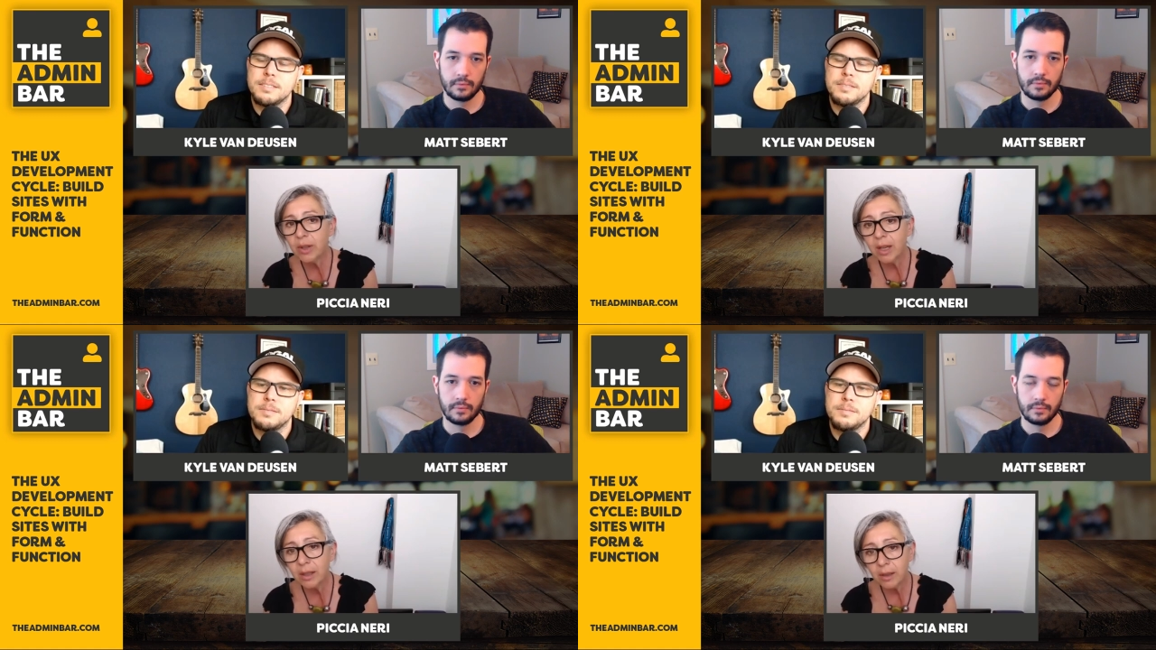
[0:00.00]

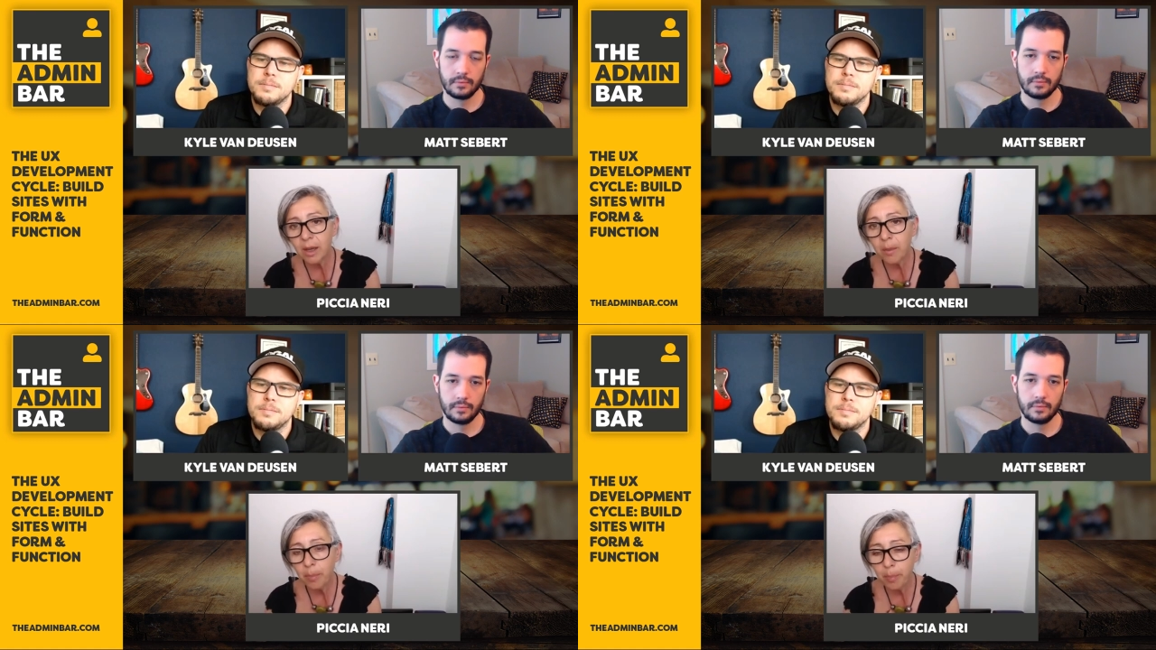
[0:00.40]
Speaker 1: it's
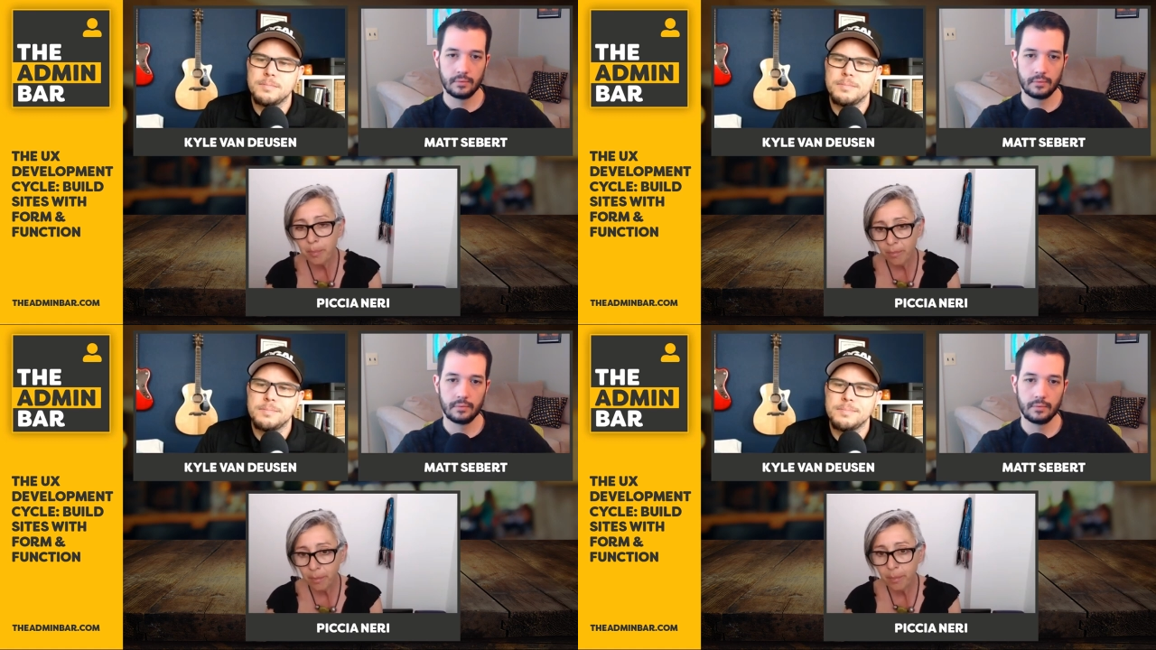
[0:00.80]
a
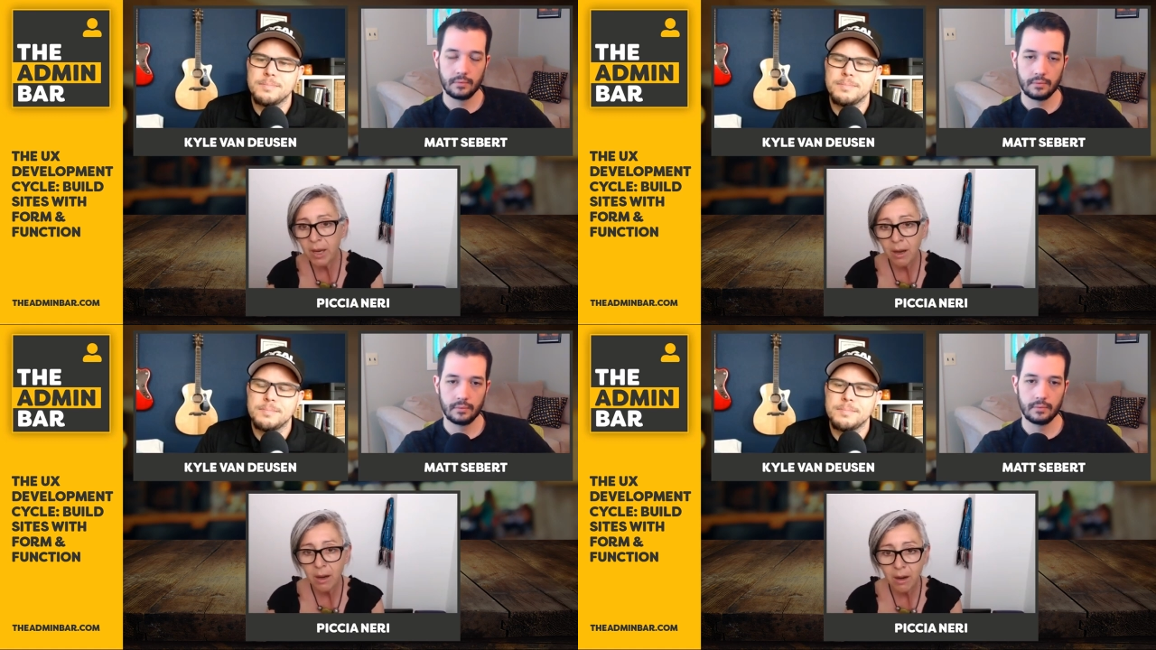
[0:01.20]
bit
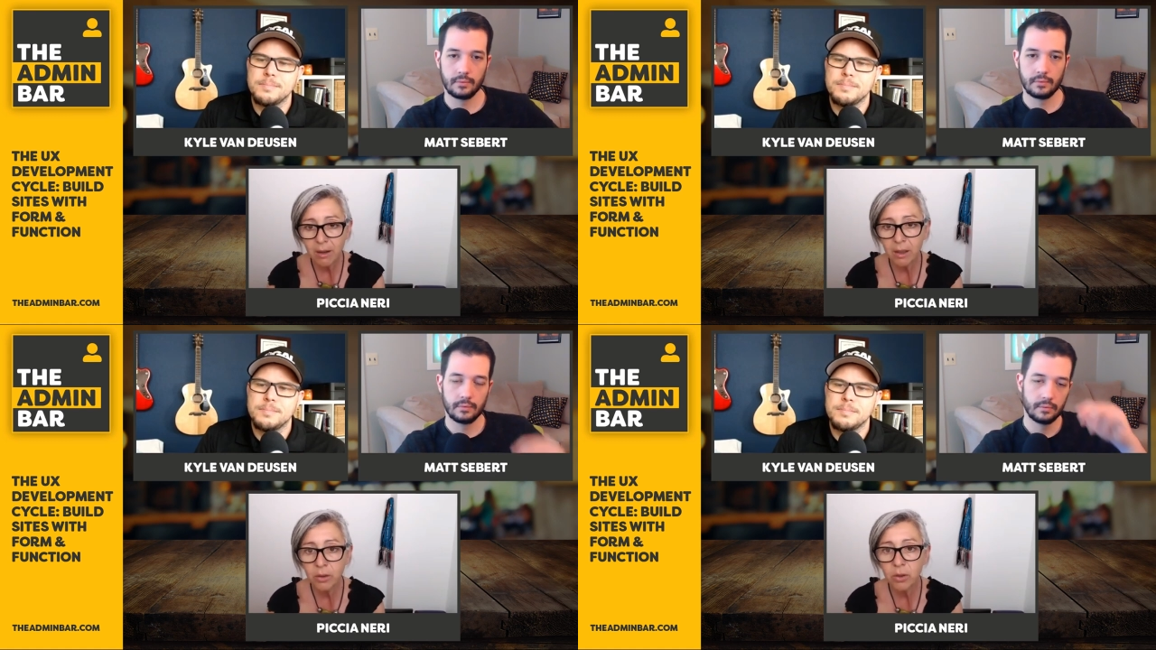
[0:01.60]

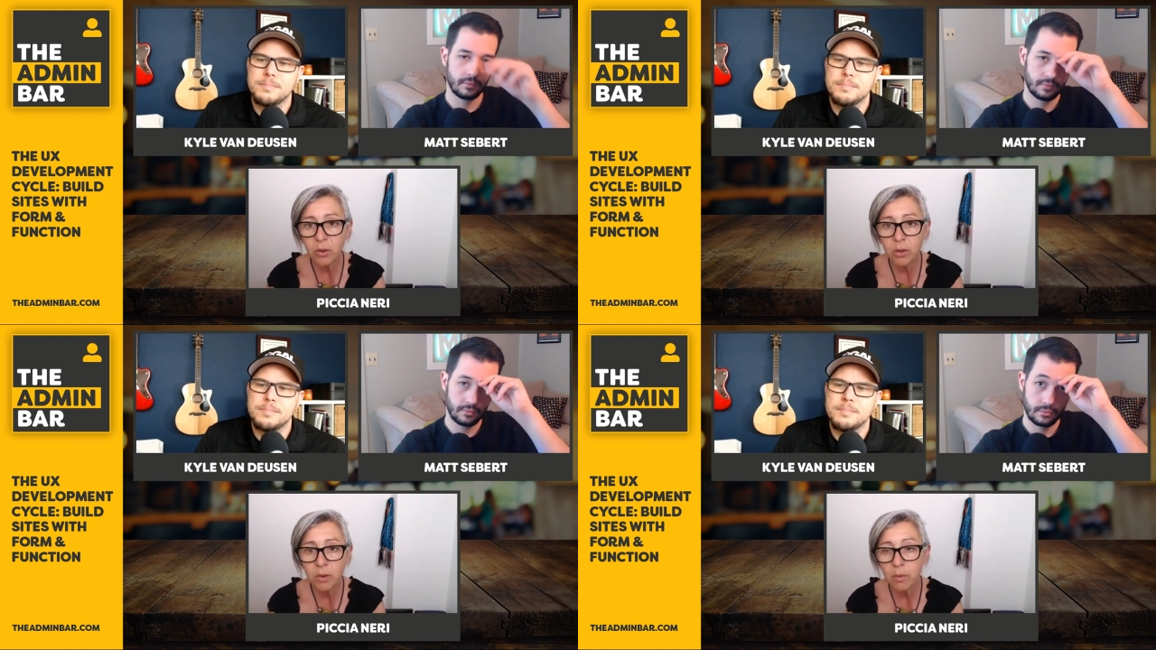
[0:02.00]
harder to,